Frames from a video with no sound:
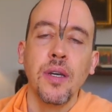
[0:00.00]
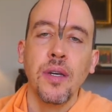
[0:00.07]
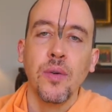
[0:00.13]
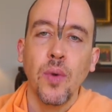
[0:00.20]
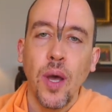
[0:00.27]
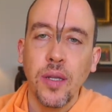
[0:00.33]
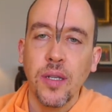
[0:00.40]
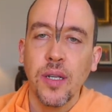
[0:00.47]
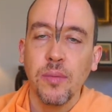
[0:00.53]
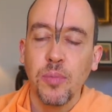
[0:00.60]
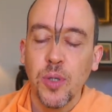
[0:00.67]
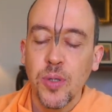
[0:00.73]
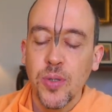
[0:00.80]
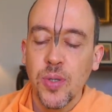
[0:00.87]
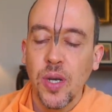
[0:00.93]
Radical
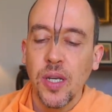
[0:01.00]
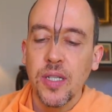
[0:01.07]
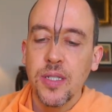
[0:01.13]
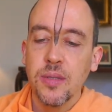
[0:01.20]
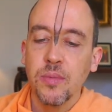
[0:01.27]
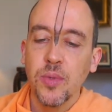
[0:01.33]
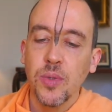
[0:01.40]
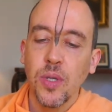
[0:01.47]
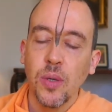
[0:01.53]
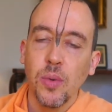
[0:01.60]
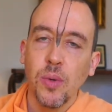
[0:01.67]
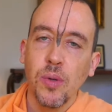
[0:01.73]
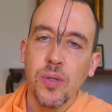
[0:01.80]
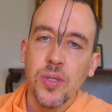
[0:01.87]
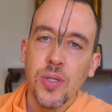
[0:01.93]
Personalism. Today we
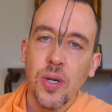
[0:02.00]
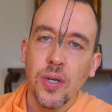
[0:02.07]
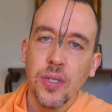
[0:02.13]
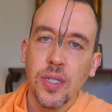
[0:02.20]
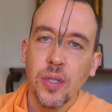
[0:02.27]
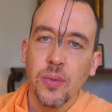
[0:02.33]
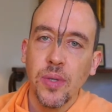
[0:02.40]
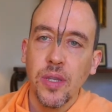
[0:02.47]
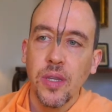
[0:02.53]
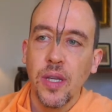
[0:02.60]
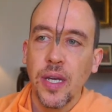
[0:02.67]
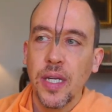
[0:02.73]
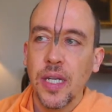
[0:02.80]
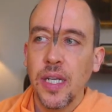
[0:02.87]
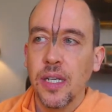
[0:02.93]
will starting with the
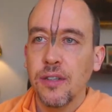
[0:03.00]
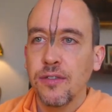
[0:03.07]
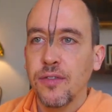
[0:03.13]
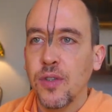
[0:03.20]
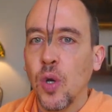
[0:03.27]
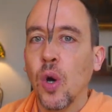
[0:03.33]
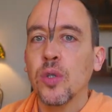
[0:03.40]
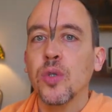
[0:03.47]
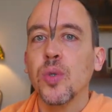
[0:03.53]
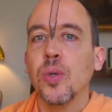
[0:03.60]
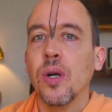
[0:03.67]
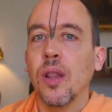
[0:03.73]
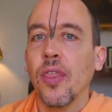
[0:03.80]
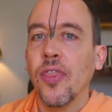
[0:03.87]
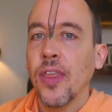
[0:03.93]
idea of
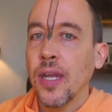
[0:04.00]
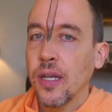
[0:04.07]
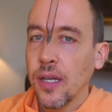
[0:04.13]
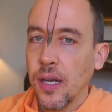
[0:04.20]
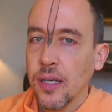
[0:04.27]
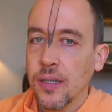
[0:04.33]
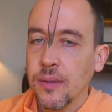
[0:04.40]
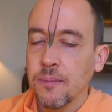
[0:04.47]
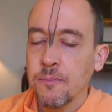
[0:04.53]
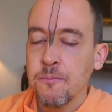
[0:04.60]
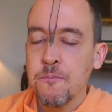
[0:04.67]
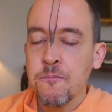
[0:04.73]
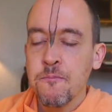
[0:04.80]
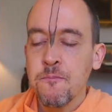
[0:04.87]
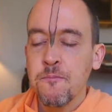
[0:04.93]
non-dual thinking.
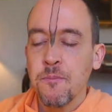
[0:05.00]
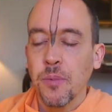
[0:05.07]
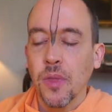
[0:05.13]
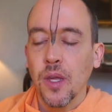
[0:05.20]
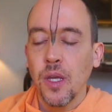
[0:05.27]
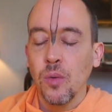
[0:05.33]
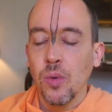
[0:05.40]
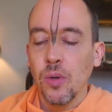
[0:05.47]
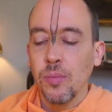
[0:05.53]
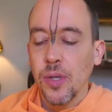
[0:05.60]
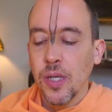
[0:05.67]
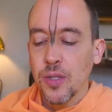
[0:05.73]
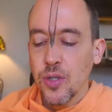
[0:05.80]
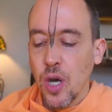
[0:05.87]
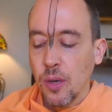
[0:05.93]
It will be
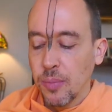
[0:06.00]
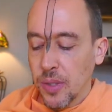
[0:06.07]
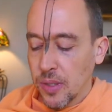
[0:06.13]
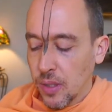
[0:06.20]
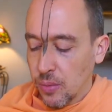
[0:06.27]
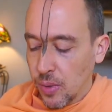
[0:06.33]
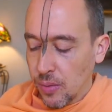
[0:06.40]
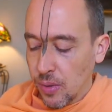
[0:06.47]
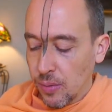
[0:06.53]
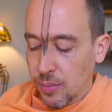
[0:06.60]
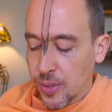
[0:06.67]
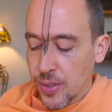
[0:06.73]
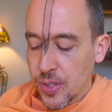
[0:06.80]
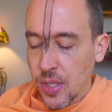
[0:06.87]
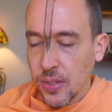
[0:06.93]
a topic that we will
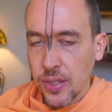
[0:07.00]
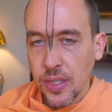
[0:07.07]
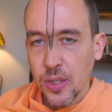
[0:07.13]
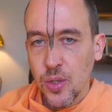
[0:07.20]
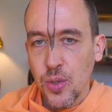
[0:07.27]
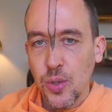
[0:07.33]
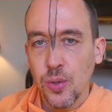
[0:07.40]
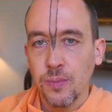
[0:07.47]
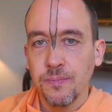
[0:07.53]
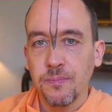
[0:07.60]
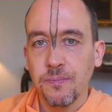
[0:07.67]
present in 2